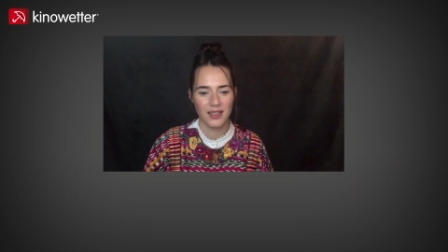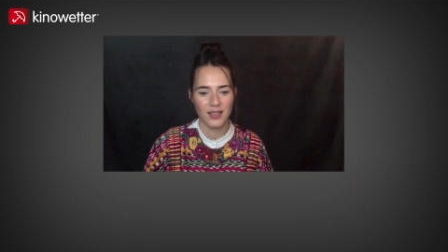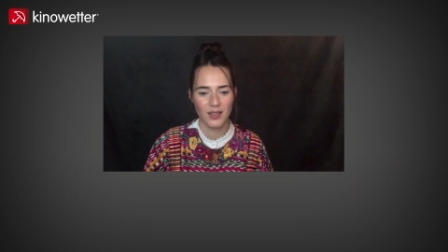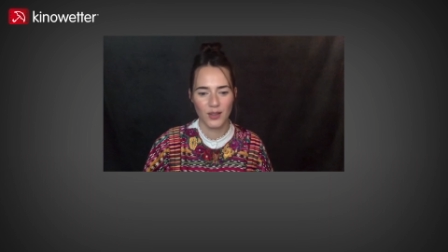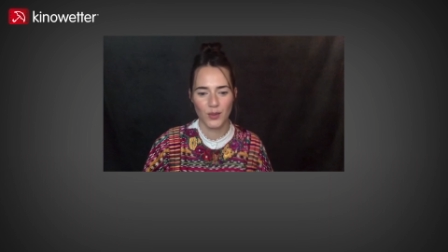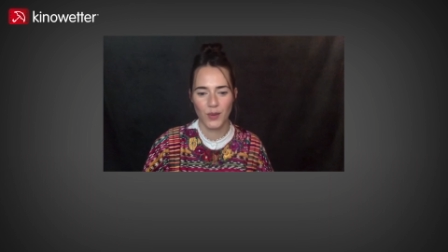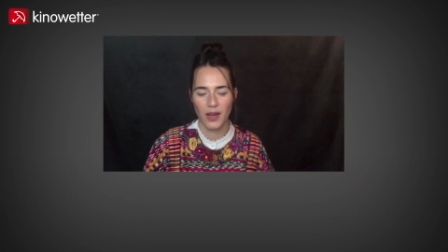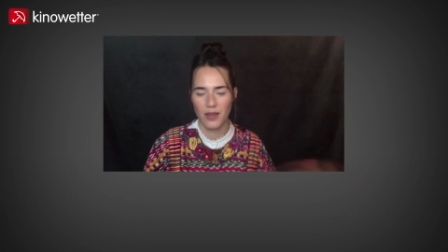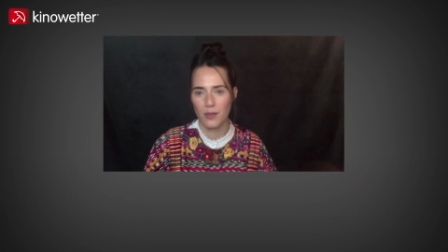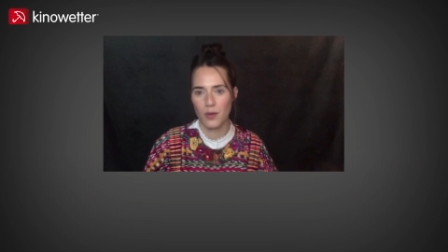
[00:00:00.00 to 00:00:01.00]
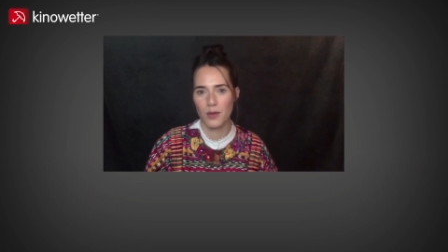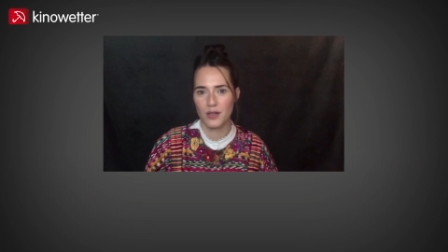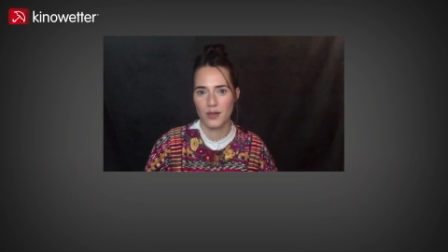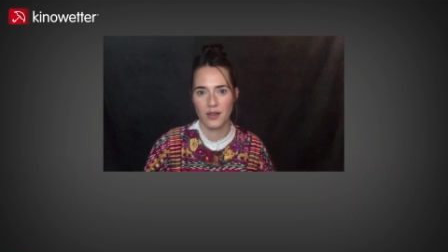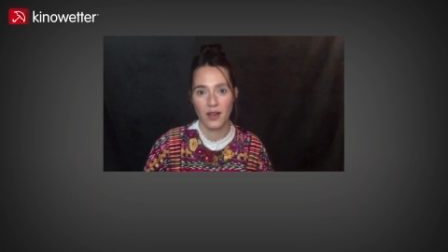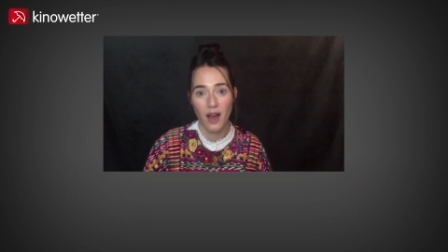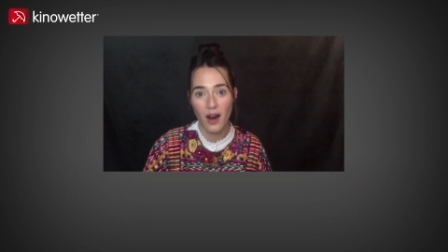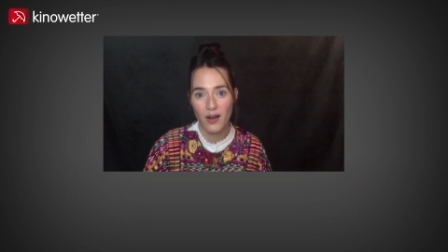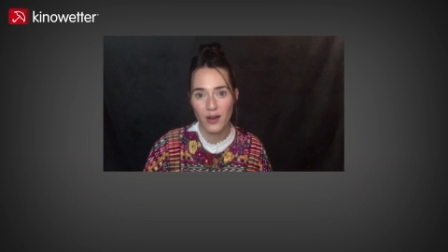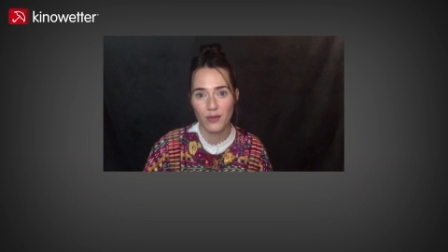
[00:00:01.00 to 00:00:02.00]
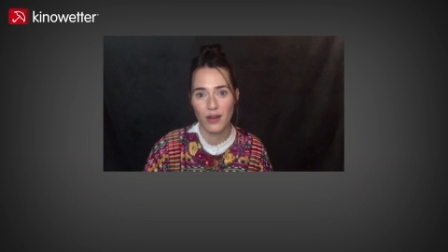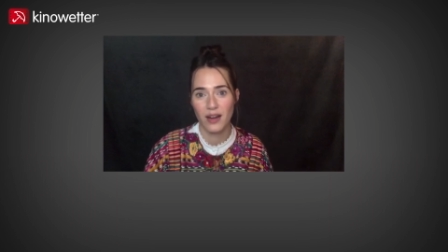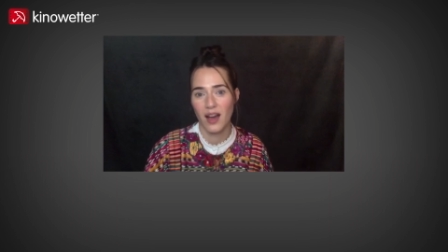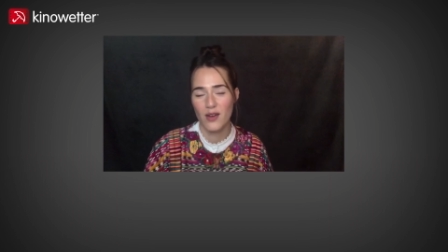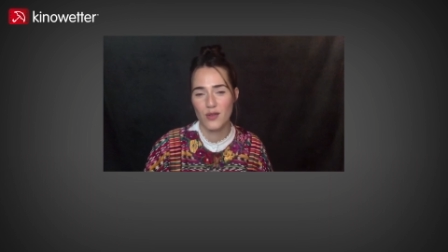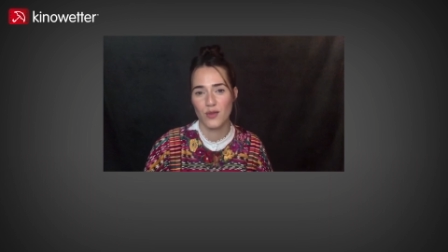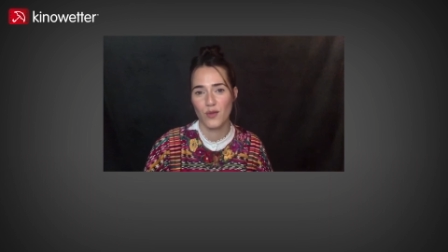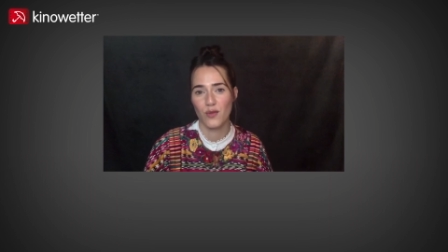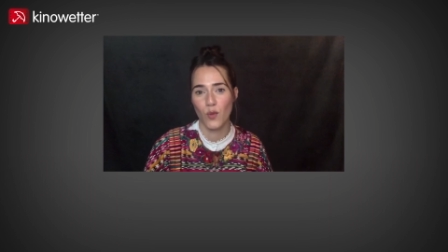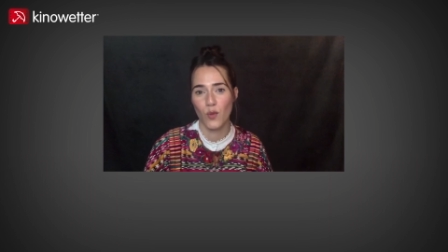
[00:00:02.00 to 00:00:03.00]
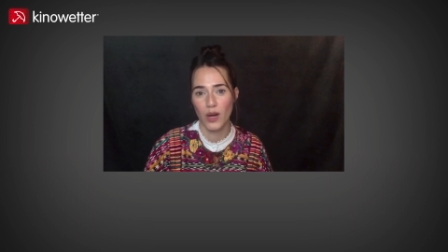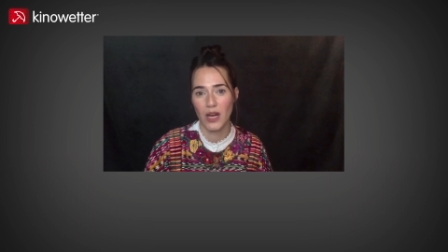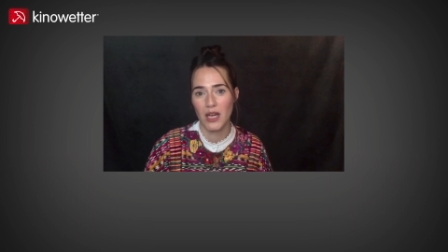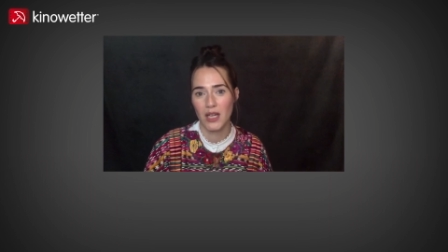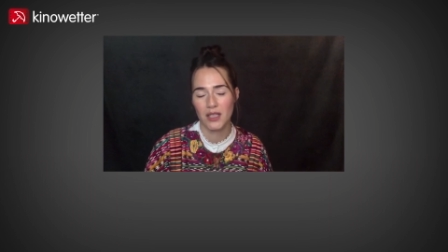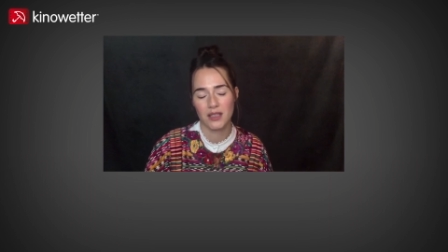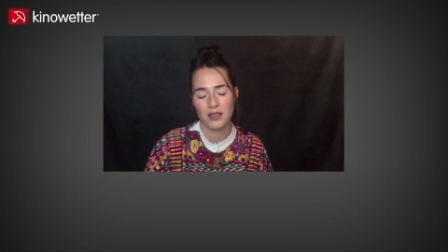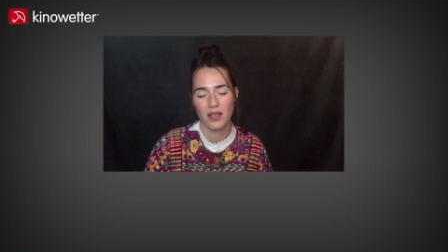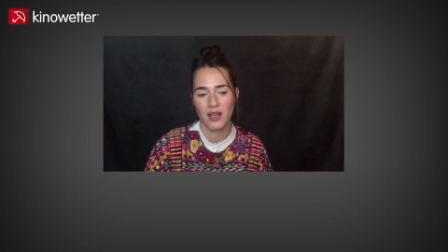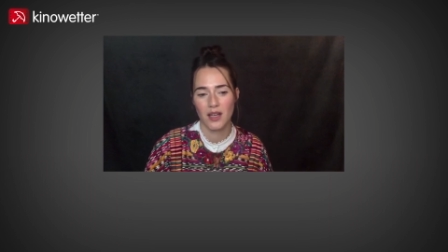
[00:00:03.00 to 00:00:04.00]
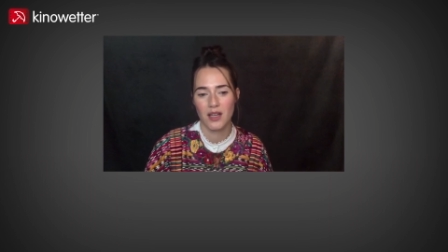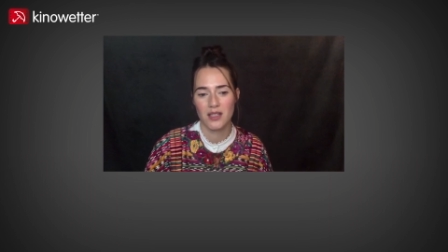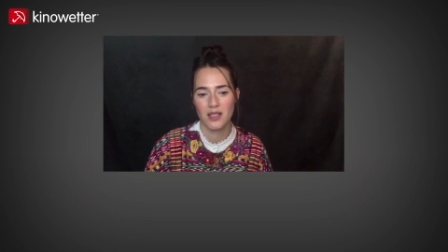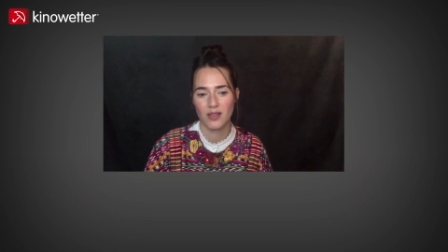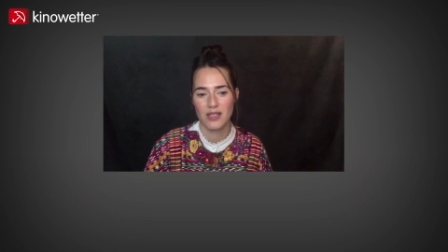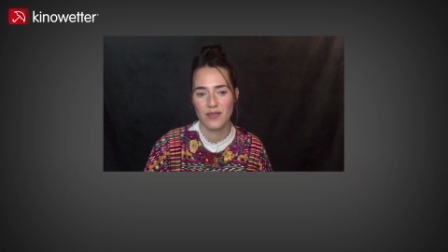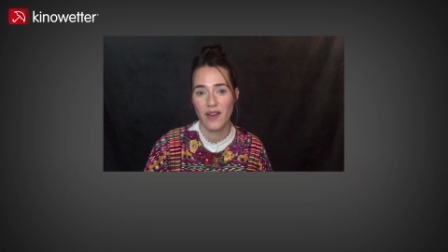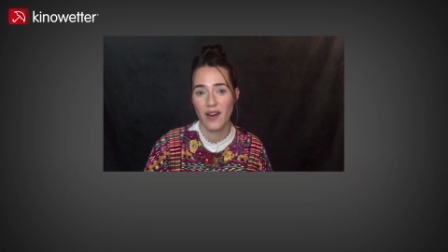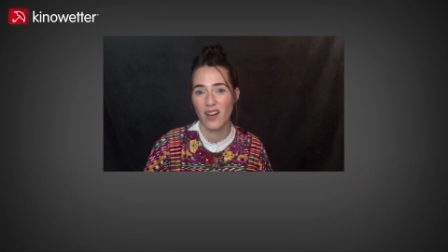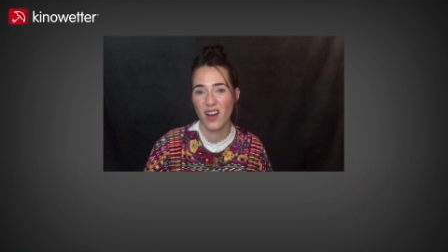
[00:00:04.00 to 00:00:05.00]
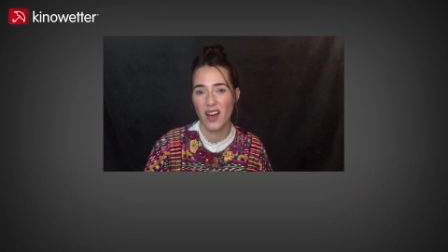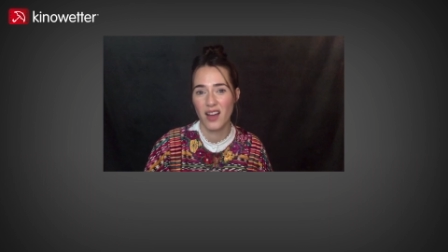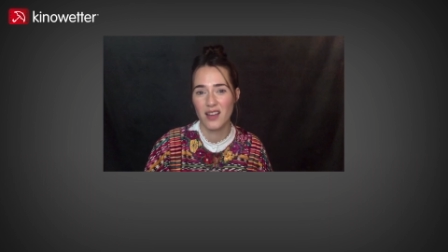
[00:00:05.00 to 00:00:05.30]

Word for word: you know, we had a thermometer in the car, and it read one hundred forty uh, degrees Fahrenheit.